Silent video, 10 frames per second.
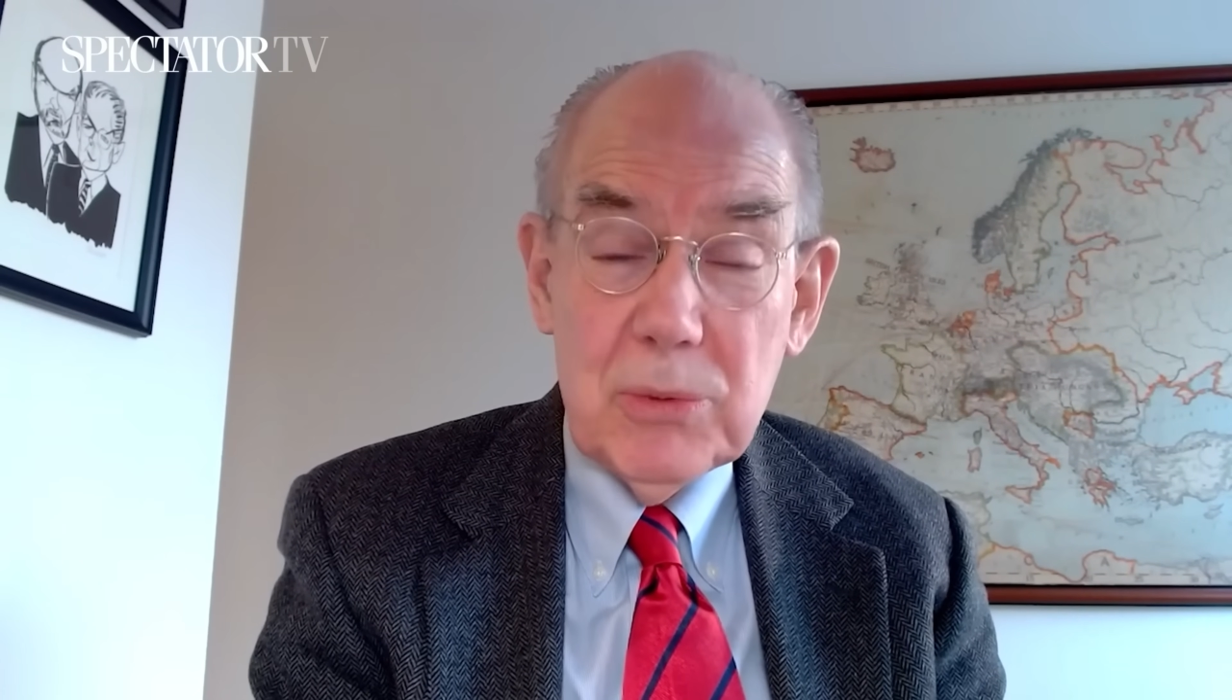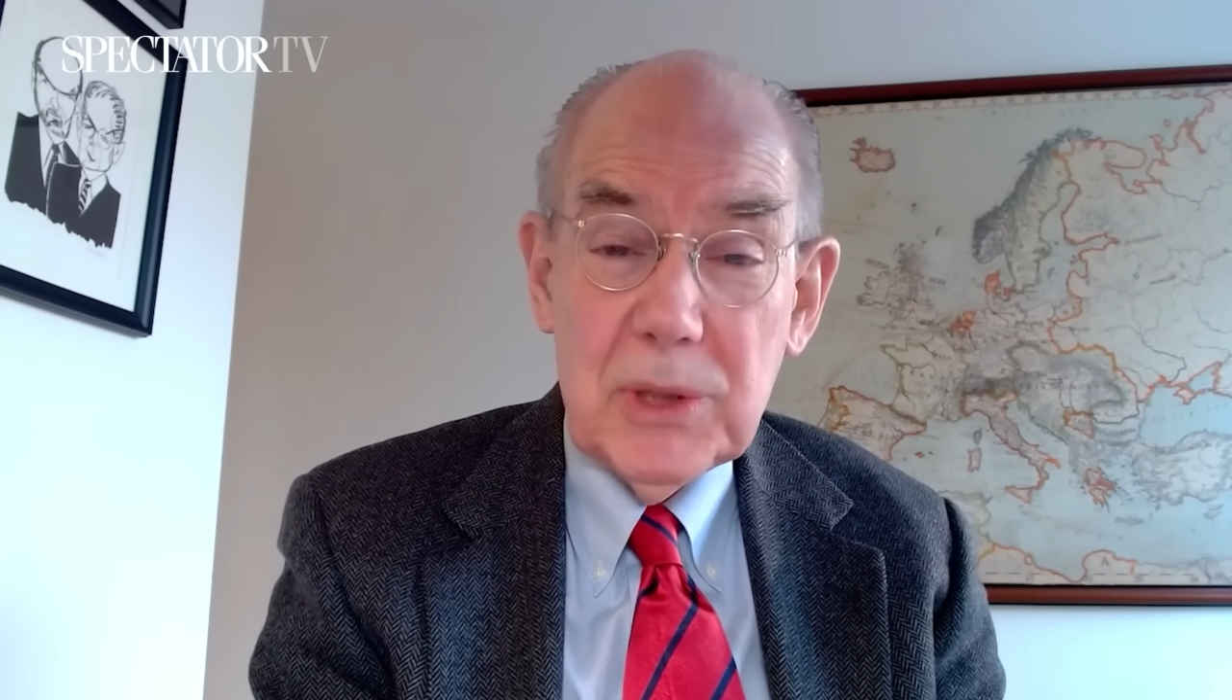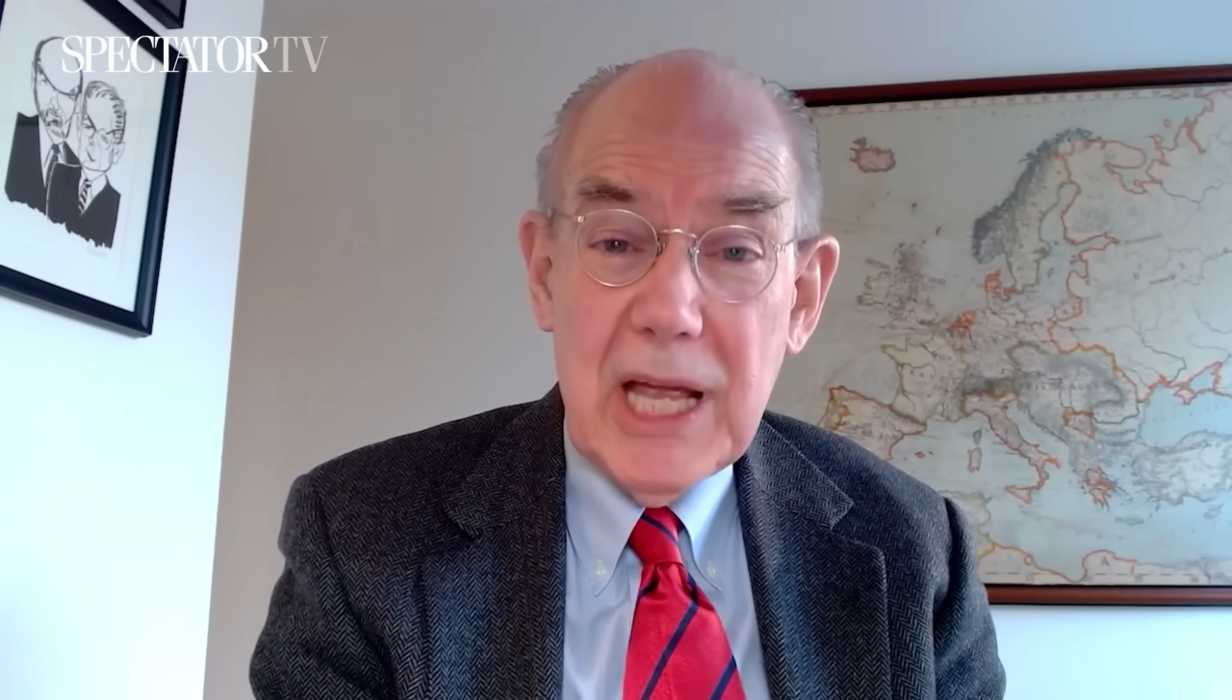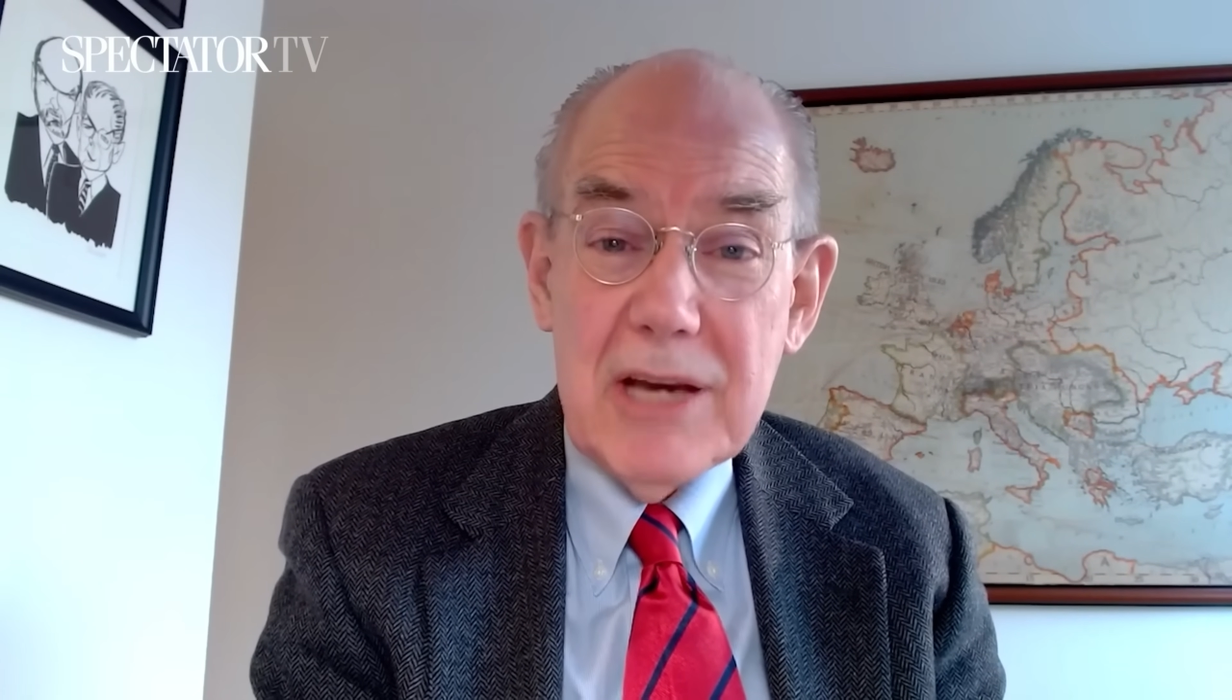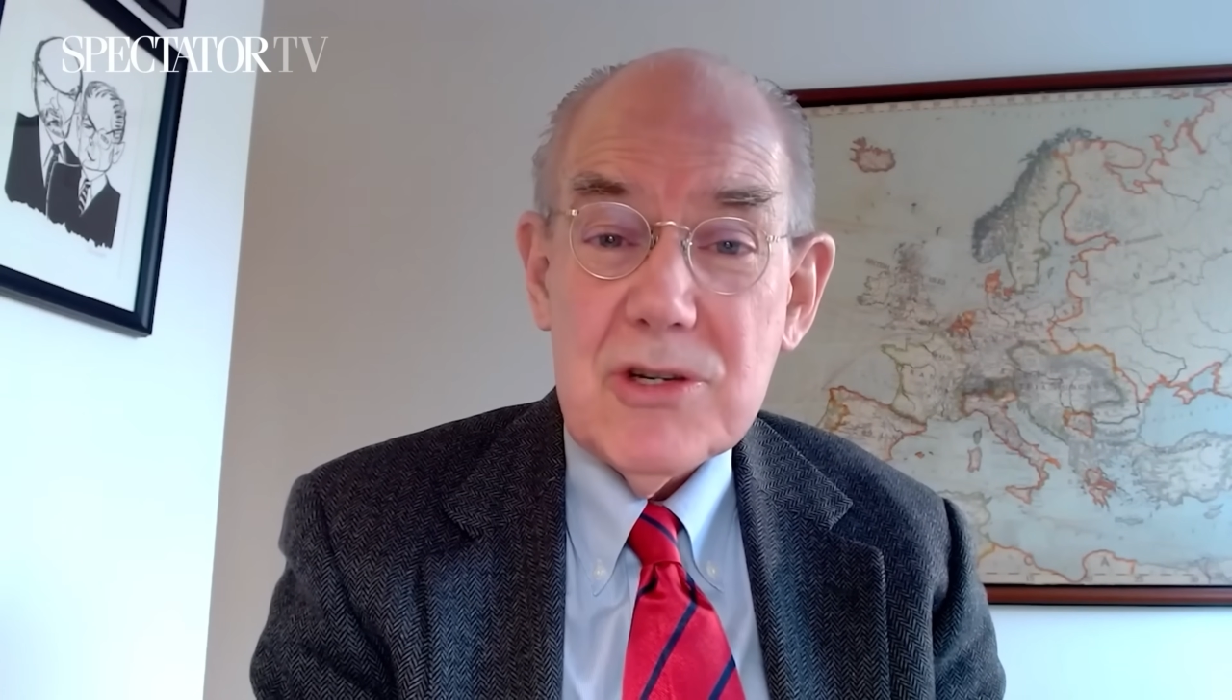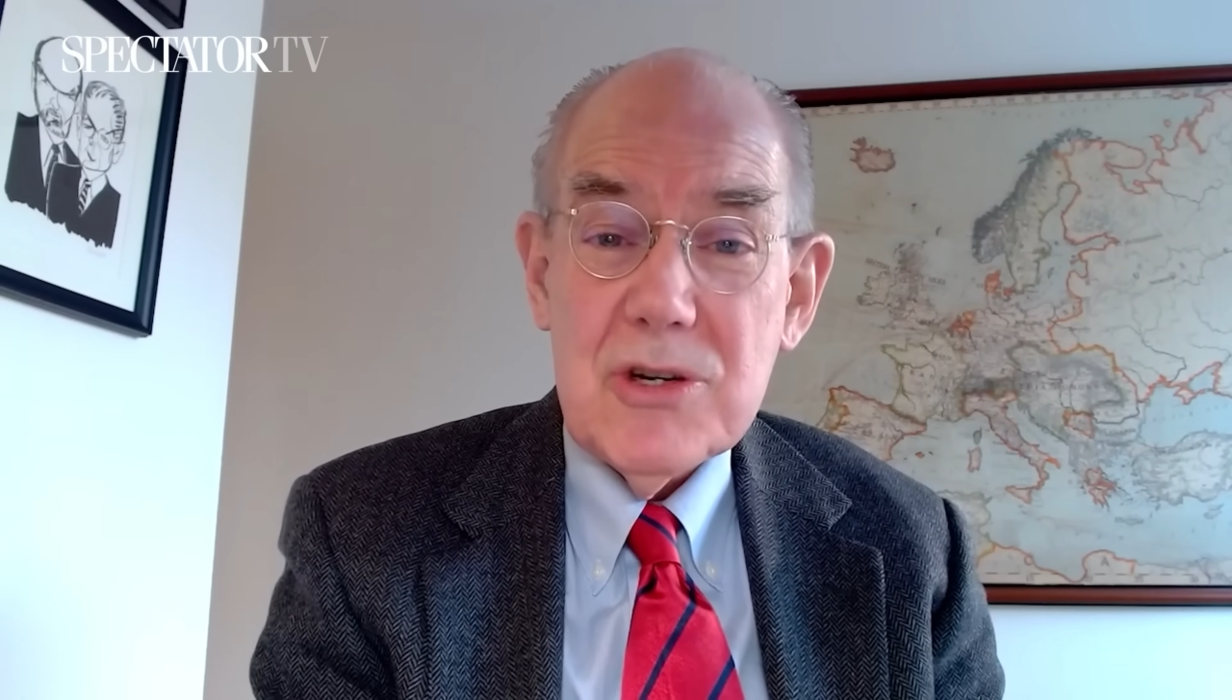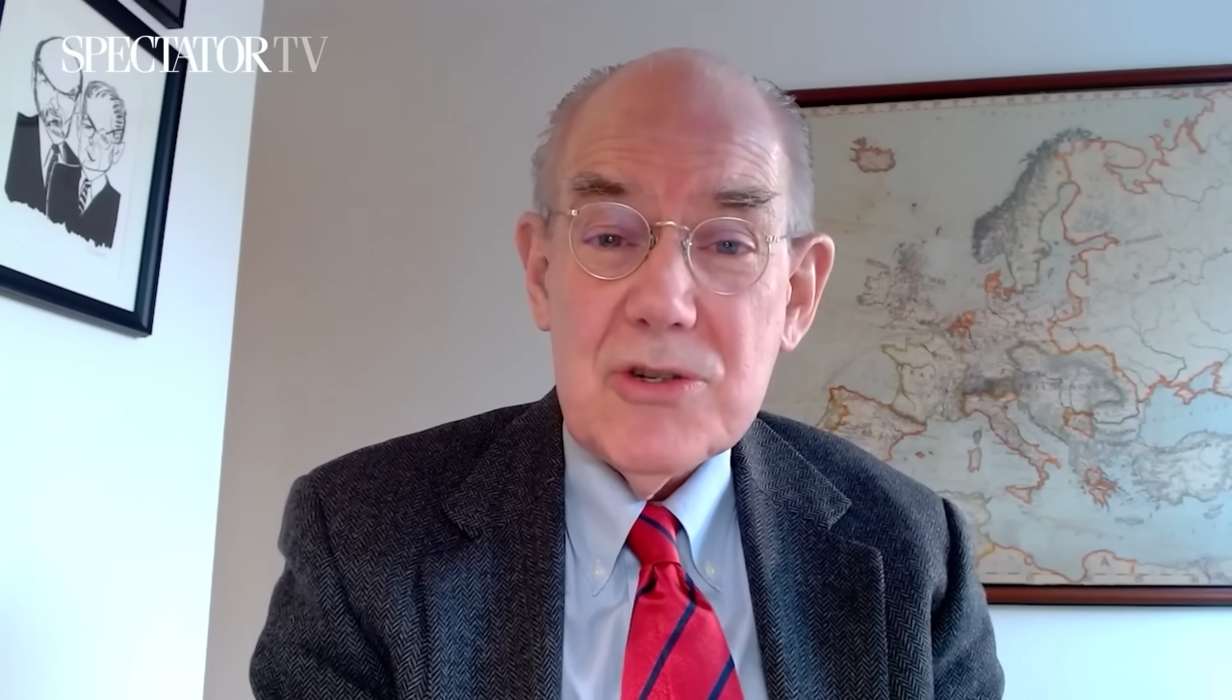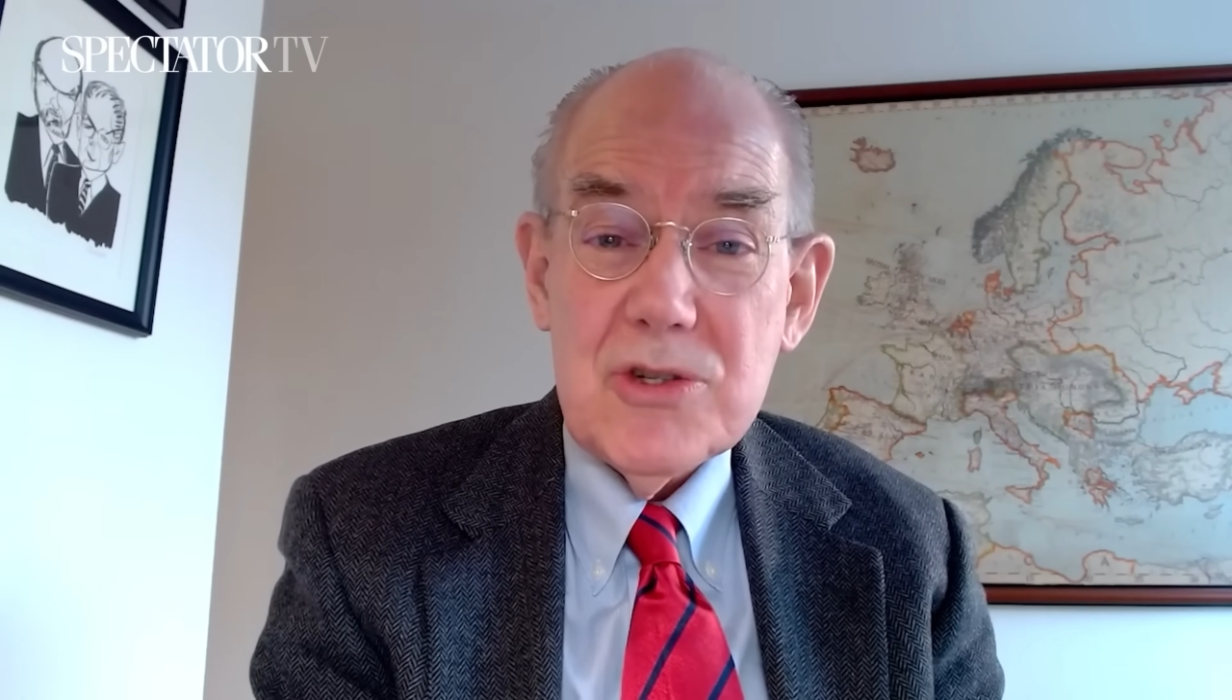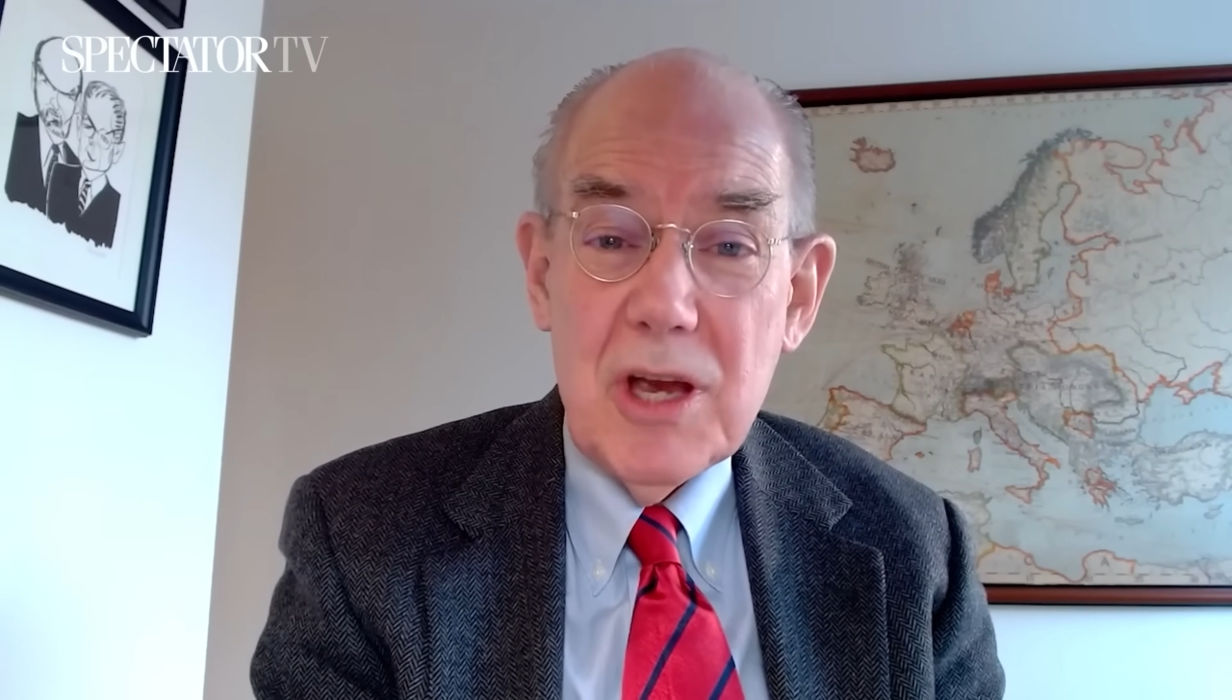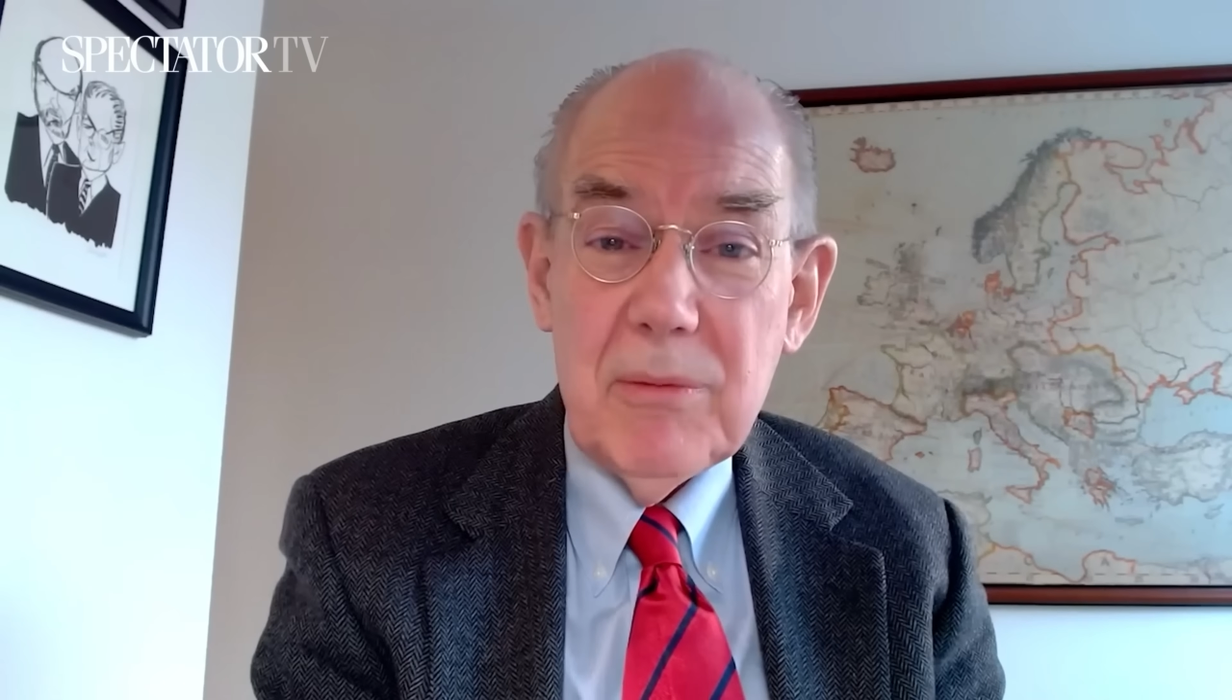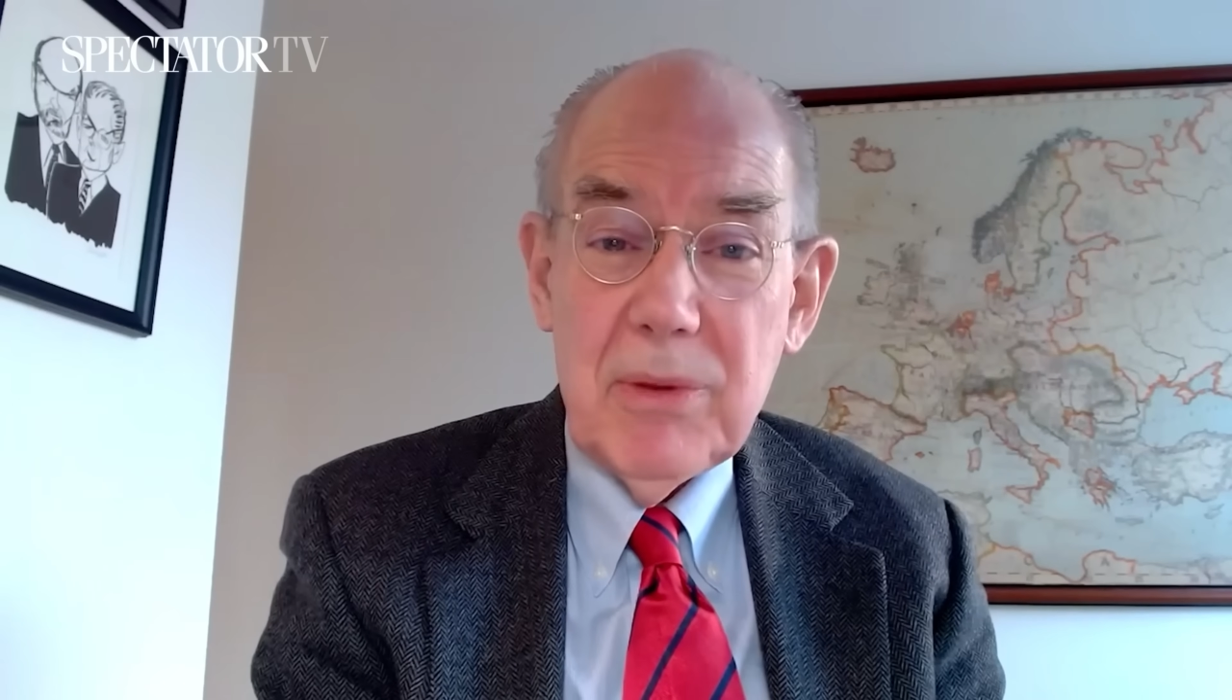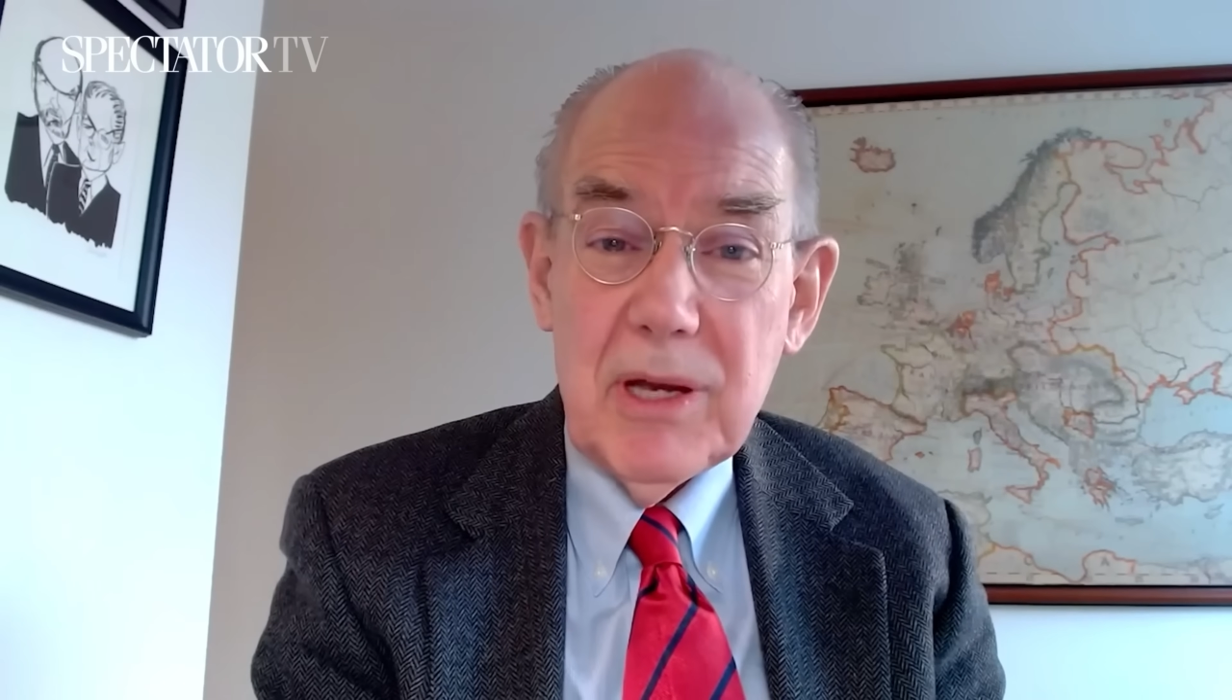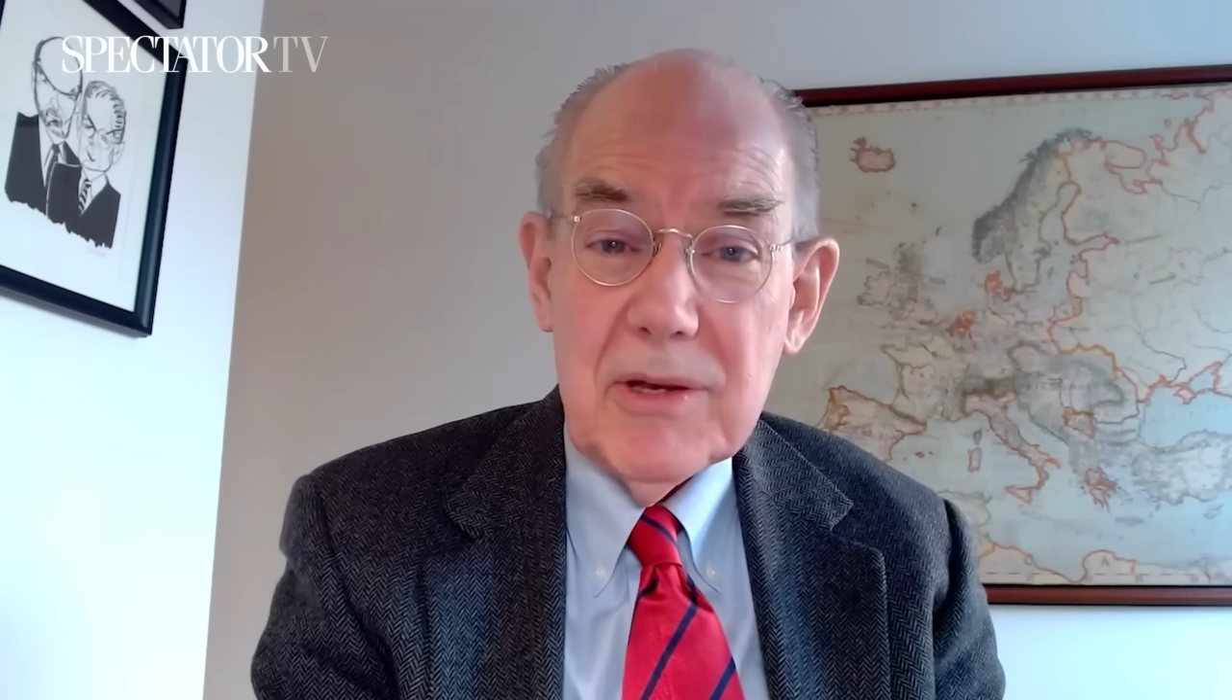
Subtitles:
relationship